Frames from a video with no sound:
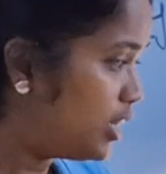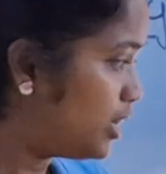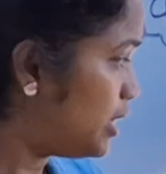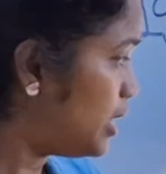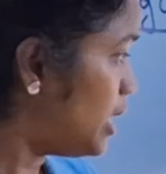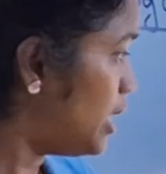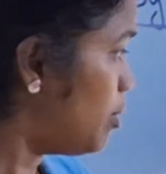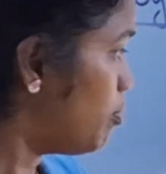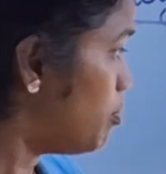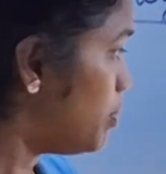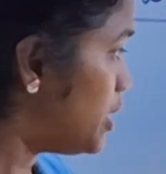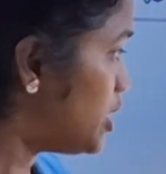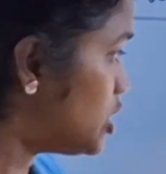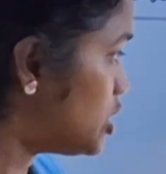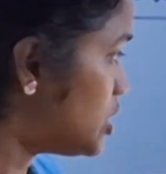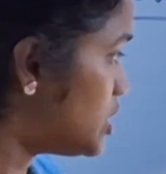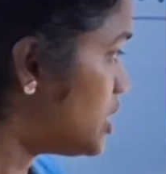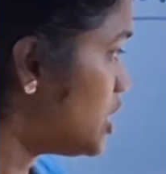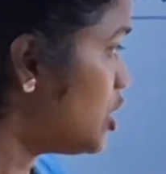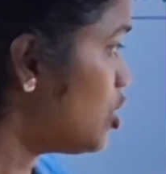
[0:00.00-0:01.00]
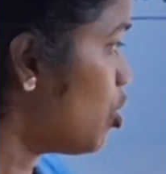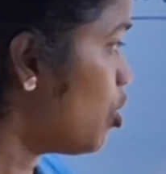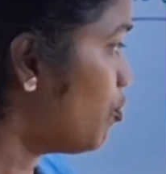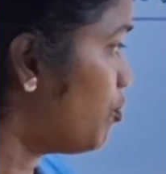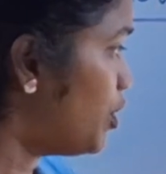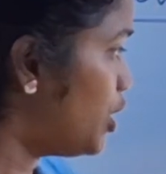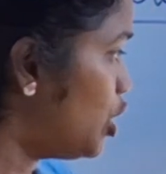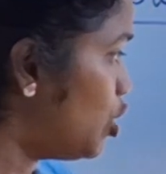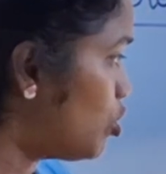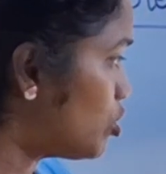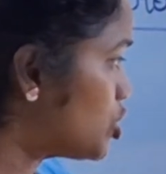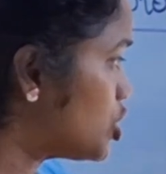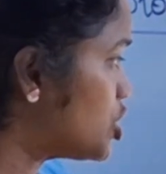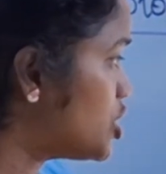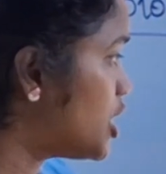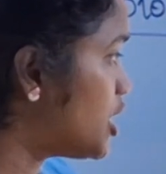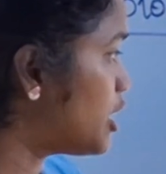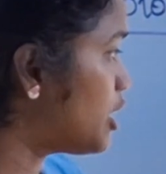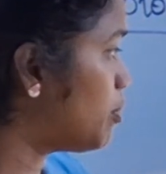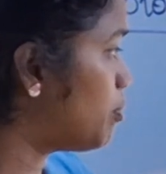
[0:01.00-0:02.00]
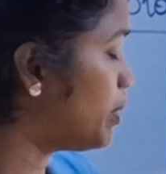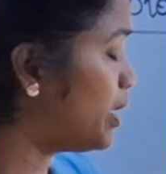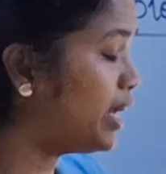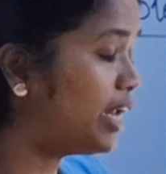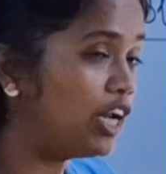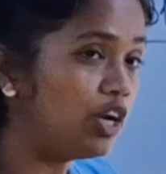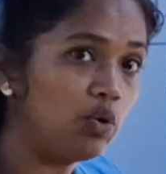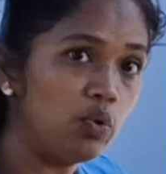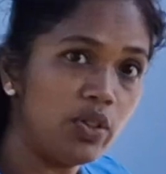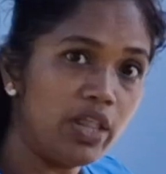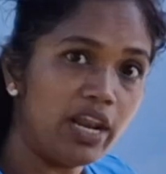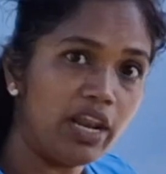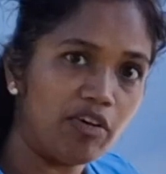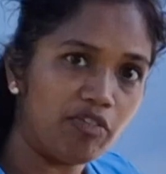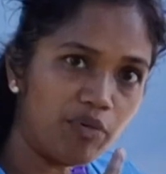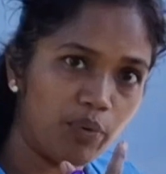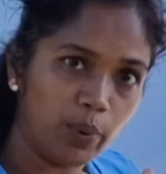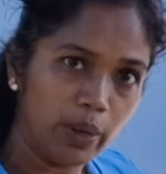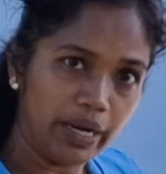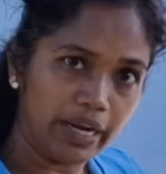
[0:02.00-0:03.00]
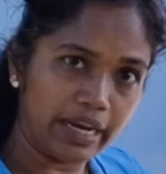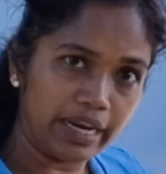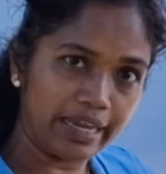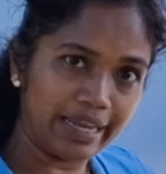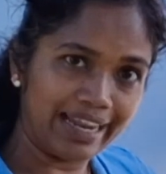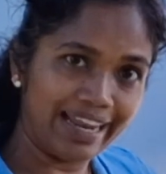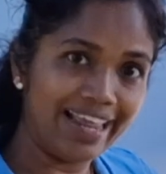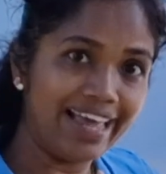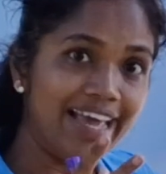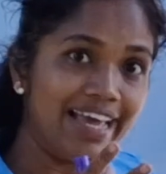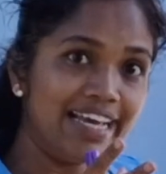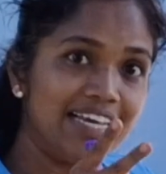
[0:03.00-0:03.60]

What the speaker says: the mixing of deoxygenated blood into the left ventricle